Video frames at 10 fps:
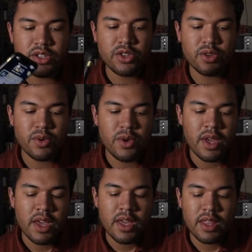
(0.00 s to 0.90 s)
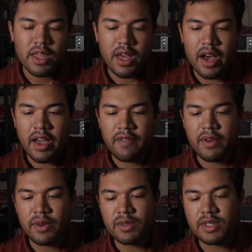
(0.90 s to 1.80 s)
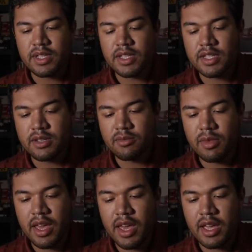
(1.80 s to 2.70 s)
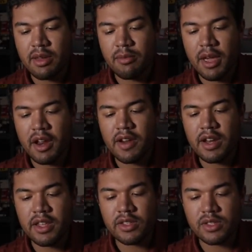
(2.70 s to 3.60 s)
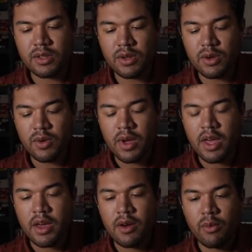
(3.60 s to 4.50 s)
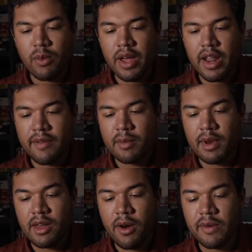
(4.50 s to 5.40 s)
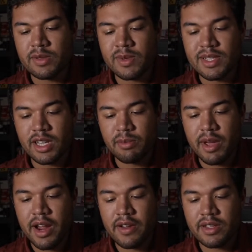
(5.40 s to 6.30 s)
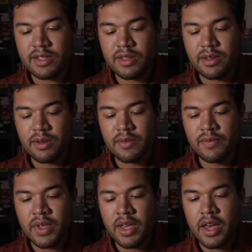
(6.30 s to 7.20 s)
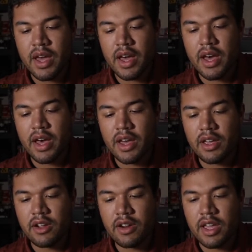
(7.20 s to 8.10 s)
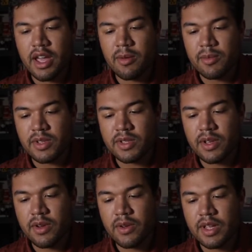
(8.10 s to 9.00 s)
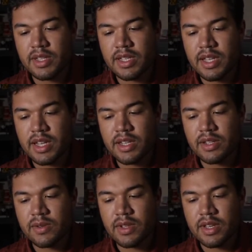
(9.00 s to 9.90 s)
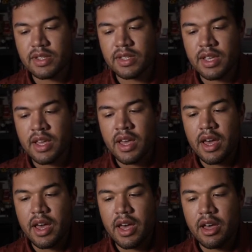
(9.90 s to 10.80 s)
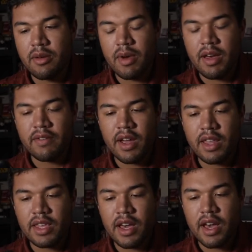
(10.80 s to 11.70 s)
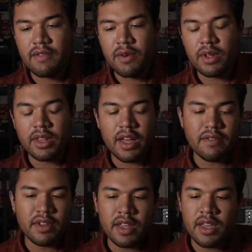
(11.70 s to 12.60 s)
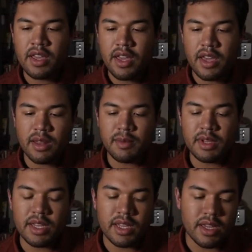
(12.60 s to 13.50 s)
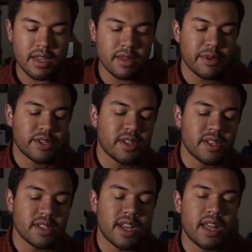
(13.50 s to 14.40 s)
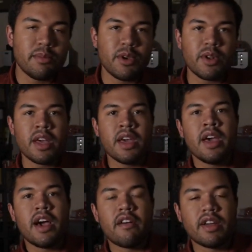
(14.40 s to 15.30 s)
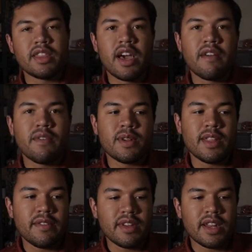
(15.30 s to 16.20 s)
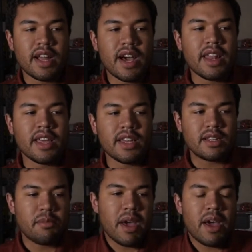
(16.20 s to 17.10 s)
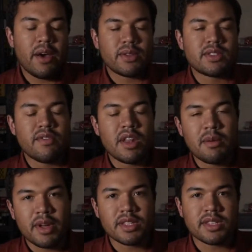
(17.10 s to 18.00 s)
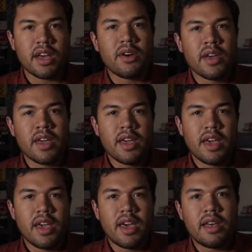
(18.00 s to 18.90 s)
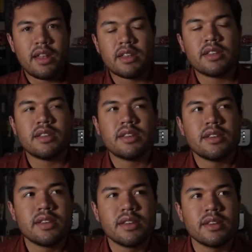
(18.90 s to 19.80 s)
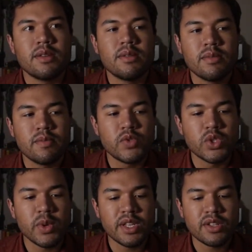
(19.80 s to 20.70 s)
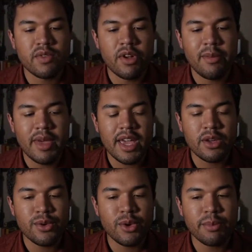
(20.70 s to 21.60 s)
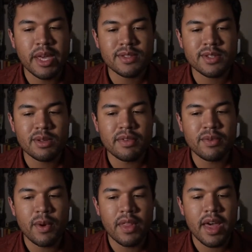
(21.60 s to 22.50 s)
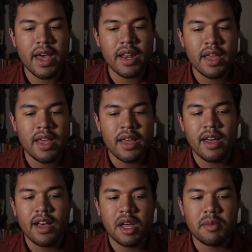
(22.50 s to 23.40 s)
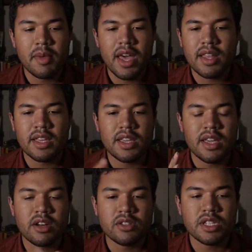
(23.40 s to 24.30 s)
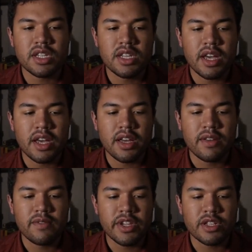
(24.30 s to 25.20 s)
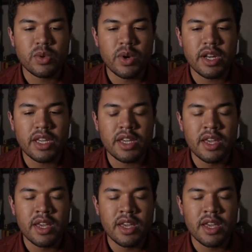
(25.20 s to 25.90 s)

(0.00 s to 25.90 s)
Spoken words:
to the iPhone system and comparing it to what everybody always wants to compare it to, your camera. So let's get into this. I've got the iPhone 11, and let me make sure it's on silent mode. I've got the iPhone 11. I got it about 7-8 months ago and switched from a Google Pixel, and before that I had the LG V20.